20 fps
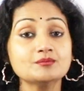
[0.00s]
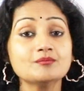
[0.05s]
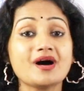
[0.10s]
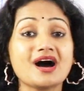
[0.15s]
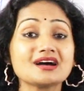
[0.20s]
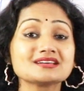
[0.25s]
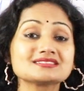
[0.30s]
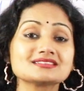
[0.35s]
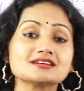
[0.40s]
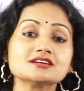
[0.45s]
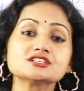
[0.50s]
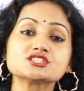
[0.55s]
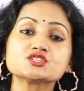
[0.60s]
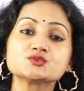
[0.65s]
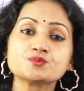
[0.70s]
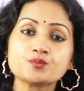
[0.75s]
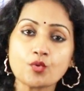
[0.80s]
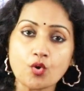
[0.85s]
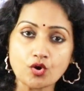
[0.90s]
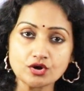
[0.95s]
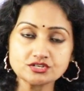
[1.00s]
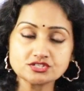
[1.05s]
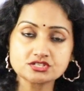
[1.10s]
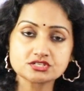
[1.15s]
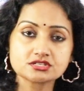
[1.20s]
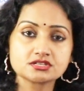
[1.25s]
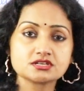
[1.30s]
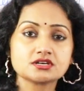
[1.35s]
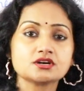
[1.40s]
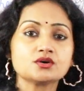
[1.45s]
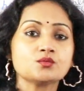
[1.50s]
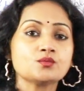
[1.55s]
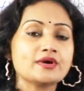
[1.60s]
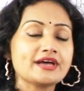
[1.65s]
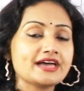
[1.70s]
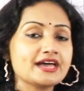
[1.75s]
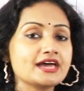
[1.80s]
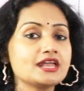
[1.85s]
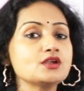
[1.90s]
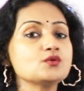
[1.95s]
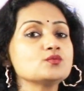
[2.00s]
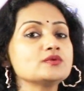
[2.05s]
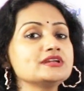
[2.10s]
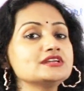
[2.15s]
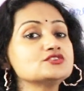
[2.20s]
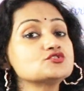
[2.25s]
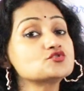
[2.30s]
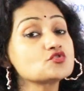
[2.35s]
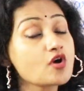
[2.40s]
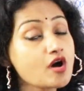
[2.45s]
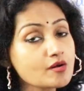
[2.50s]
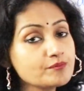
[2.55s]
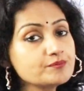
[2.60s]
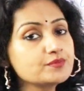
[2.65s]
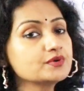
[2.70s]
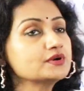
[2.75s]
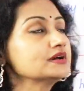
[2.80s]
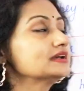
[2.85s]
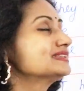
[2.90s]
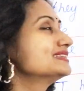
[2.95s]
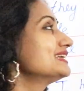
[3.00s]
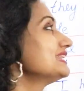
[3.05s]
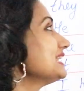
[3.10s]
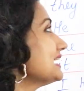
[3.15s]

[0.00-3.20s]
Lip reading: marks a spot where we drop the